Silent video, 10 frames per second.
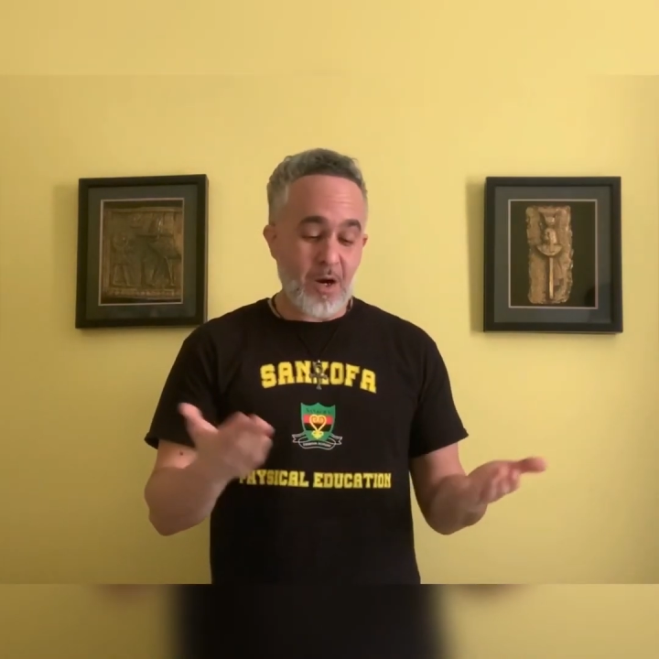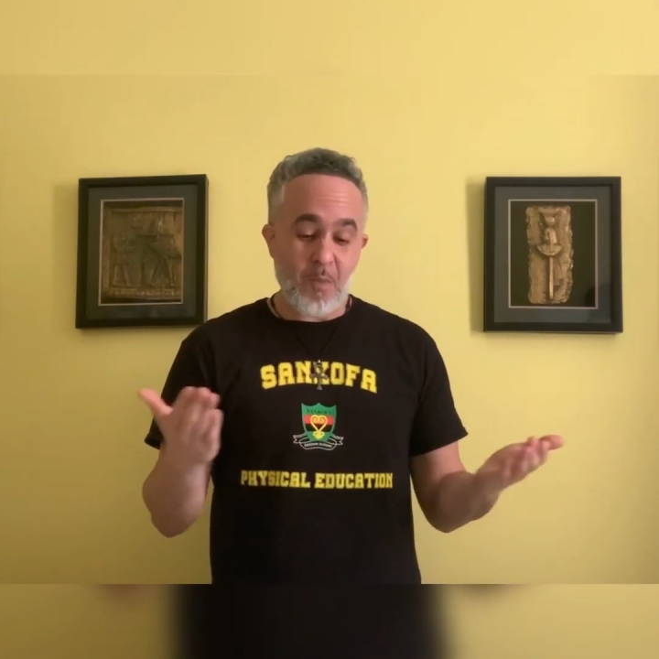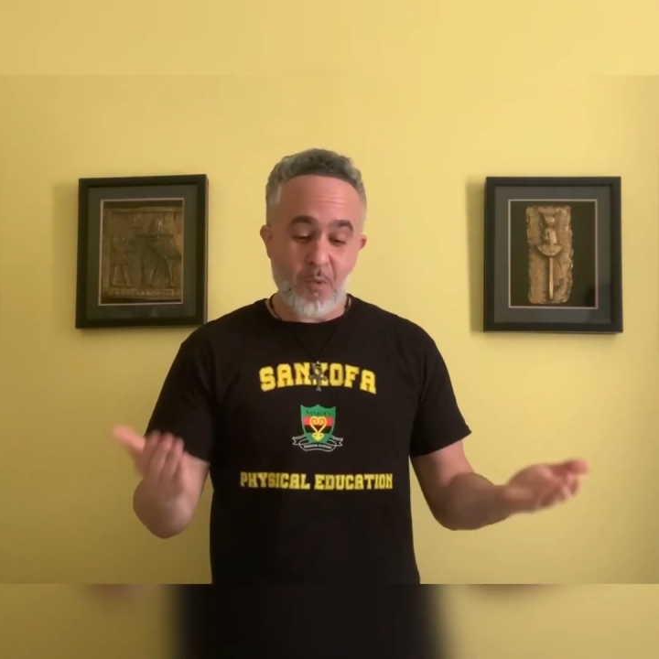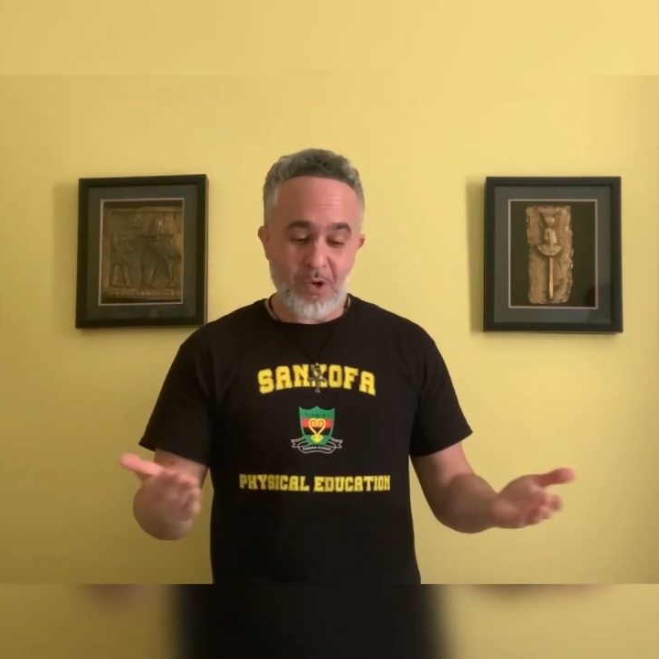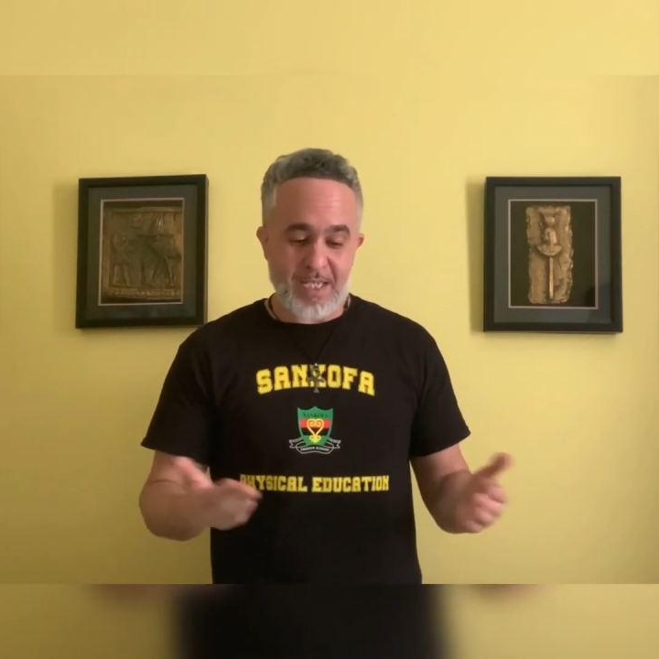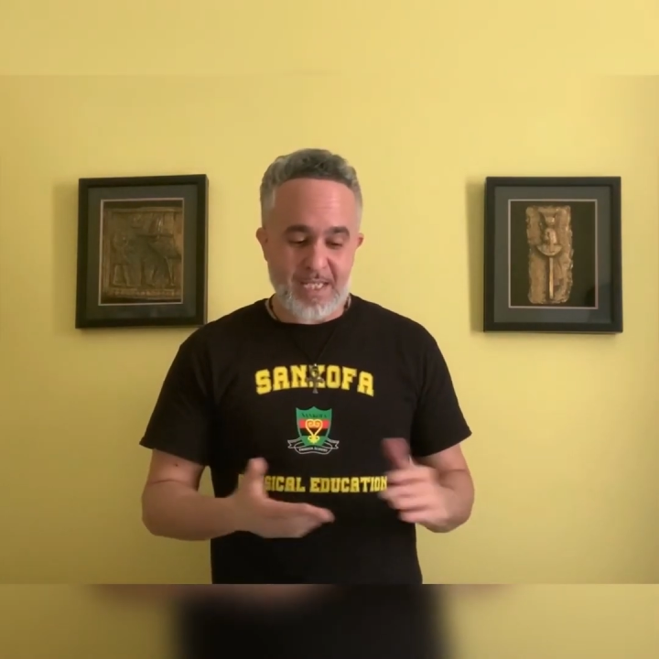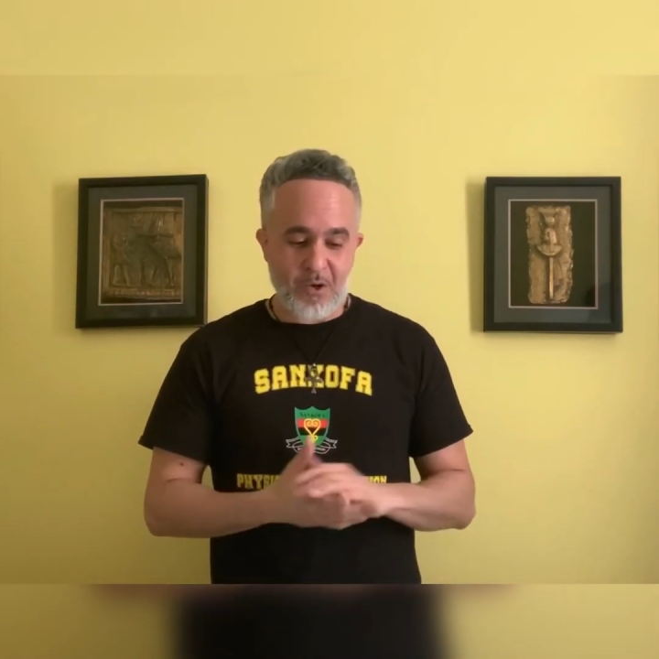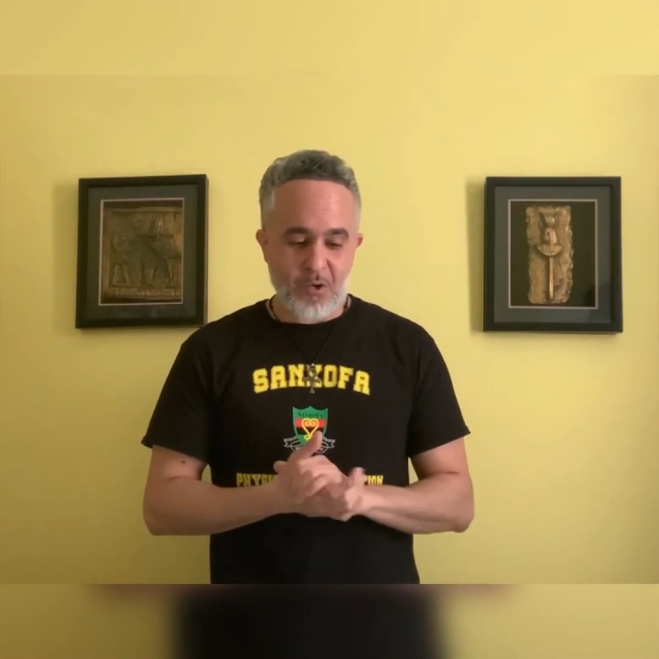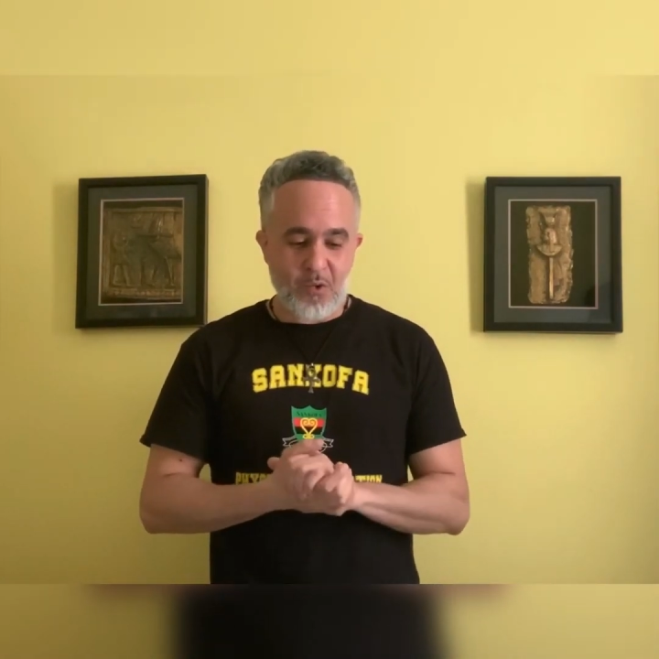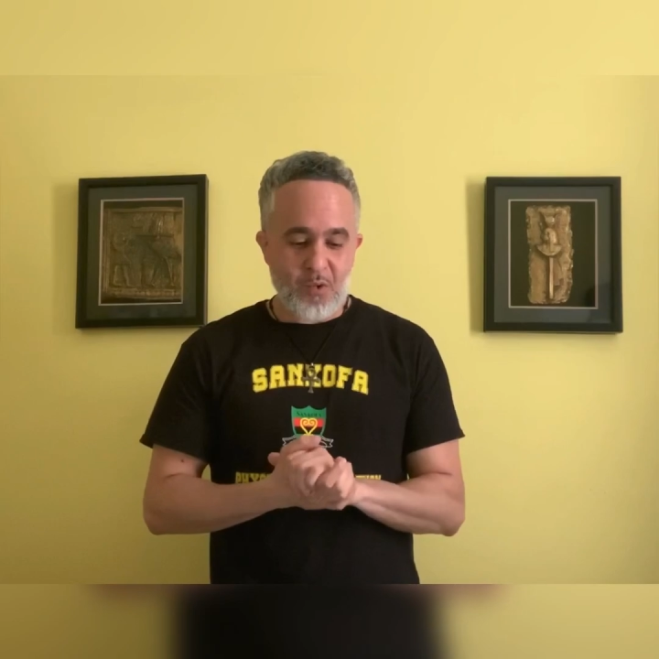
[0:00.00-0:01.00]
morning
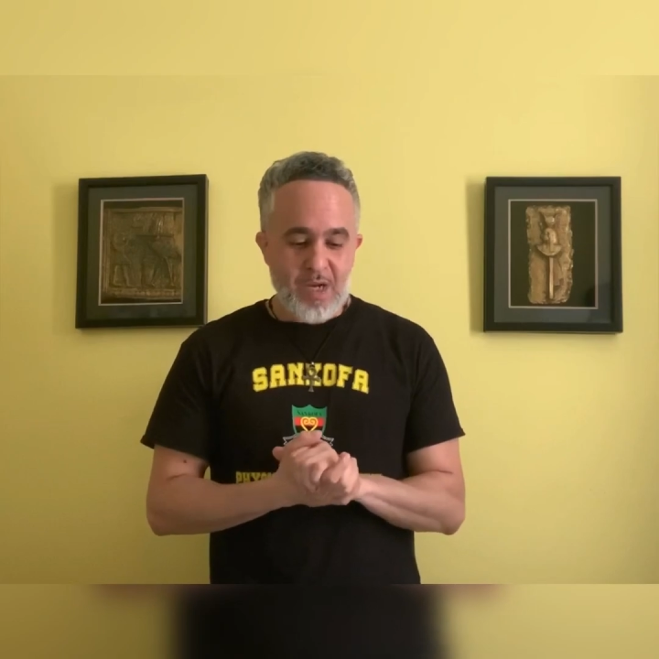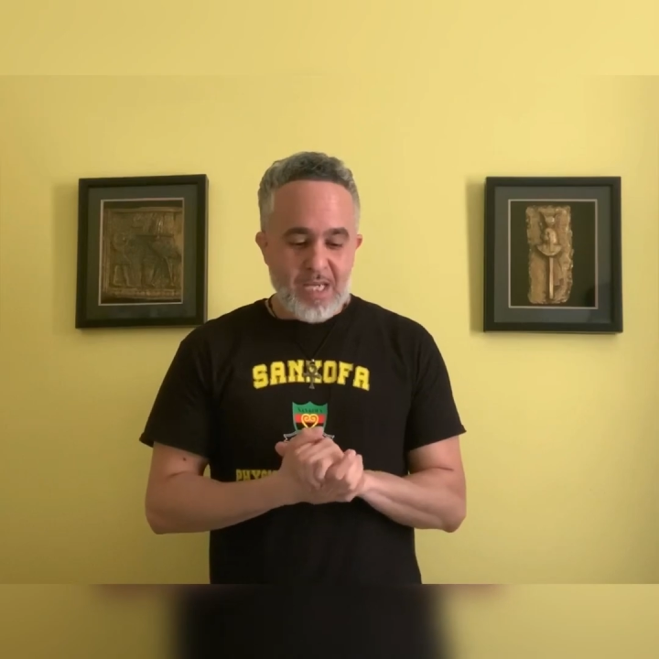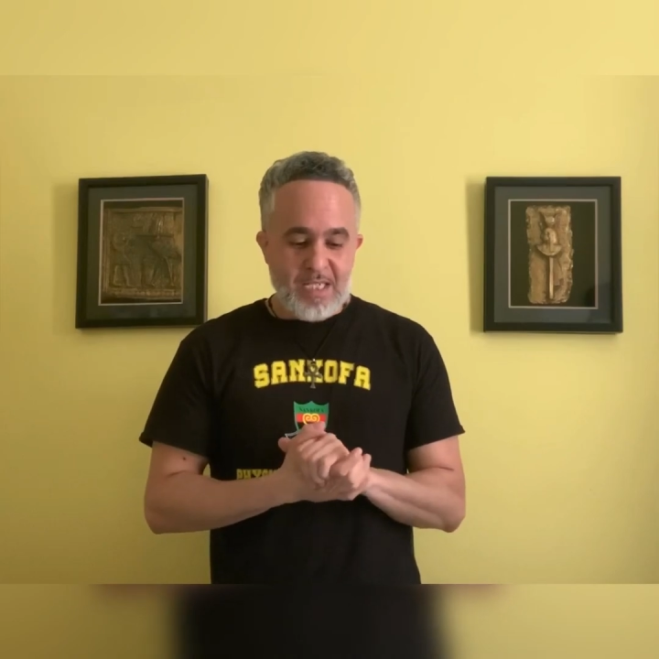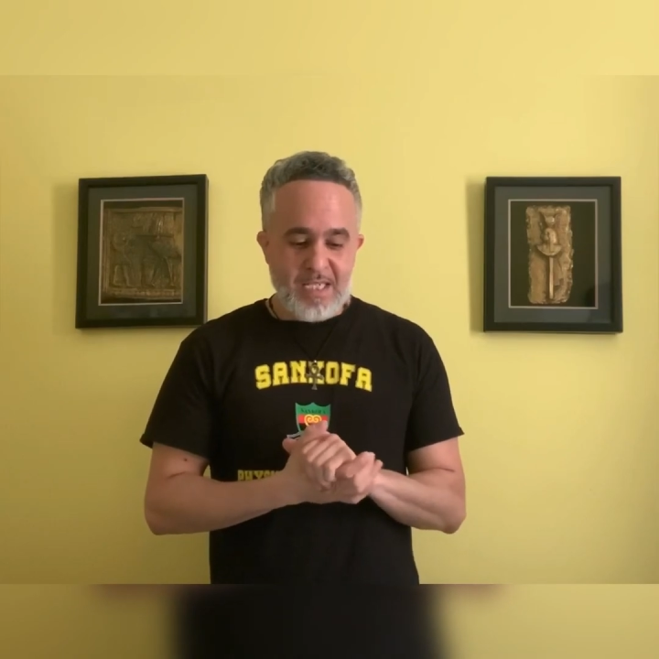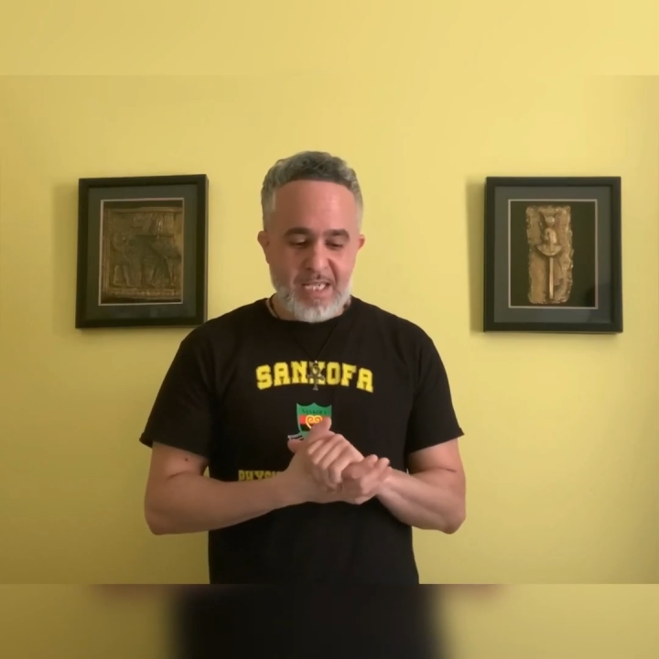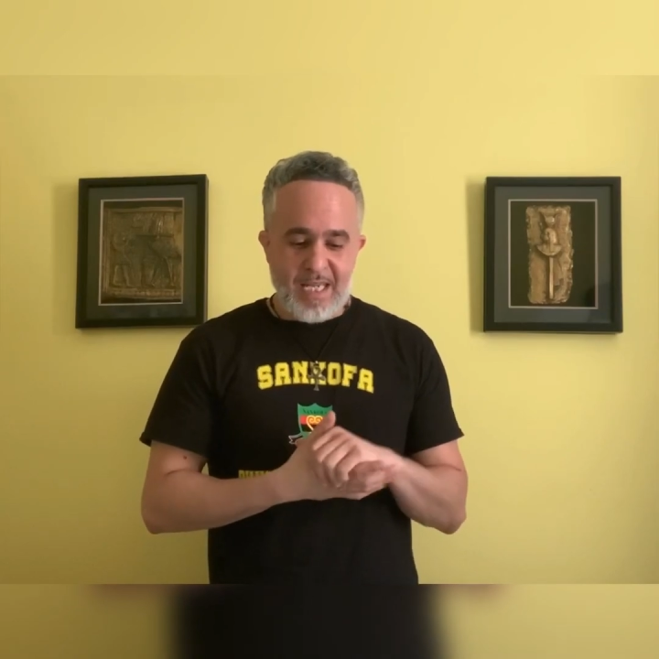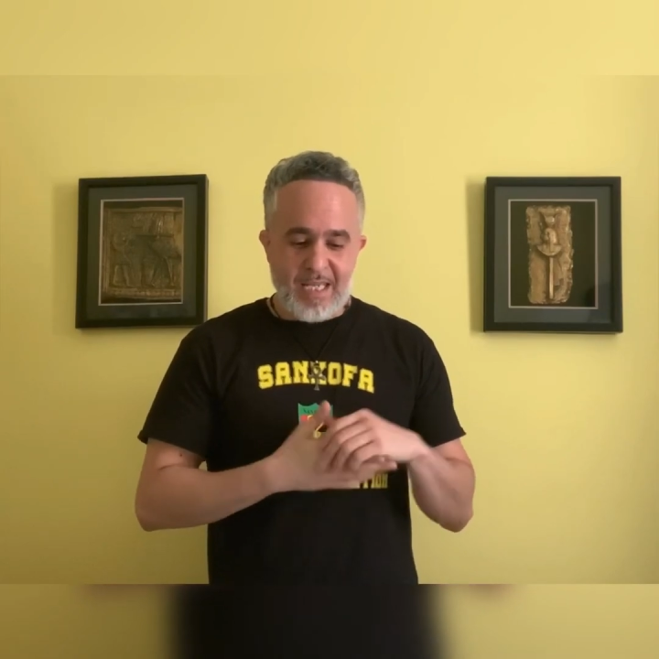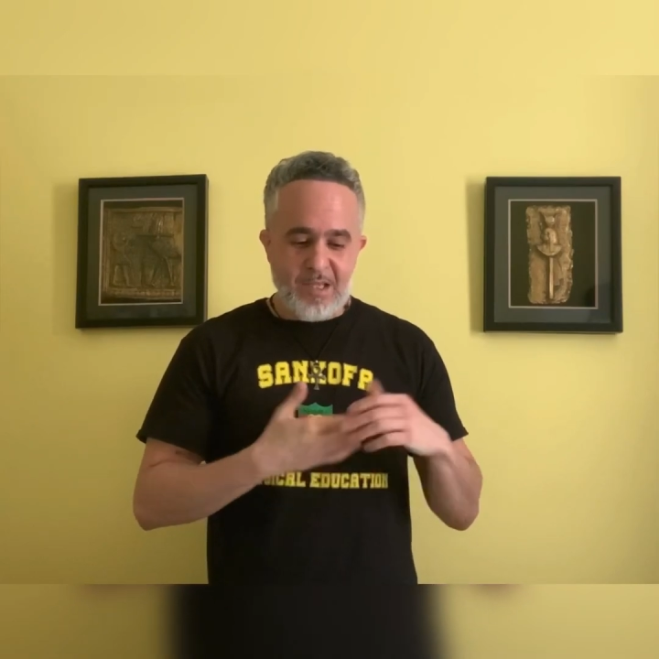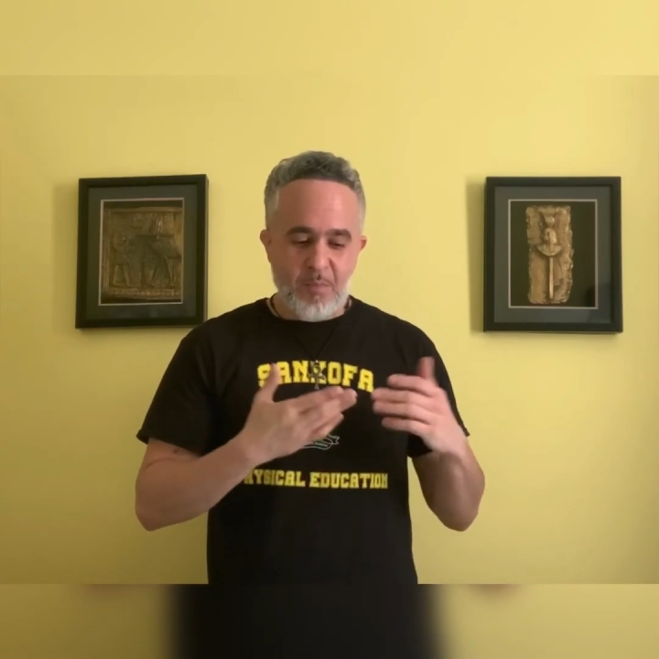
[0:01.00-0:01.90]
circle. She said that